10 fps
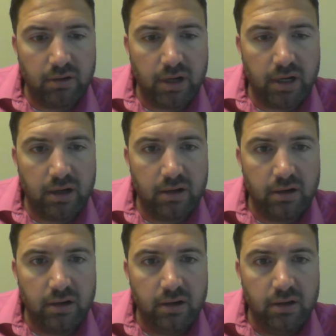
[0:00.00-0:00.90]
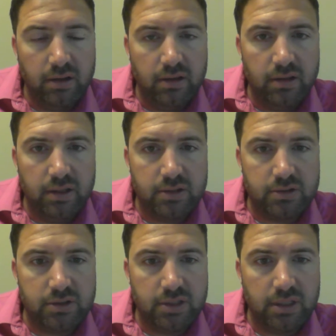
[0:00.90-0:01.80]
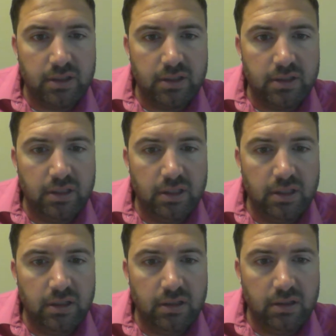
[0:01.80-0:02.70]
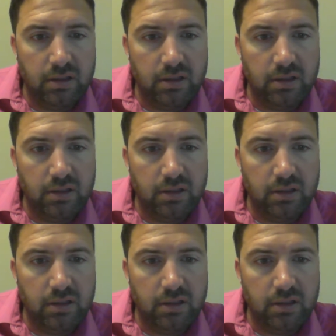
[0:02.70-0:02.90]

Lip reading: higher. Interesting that the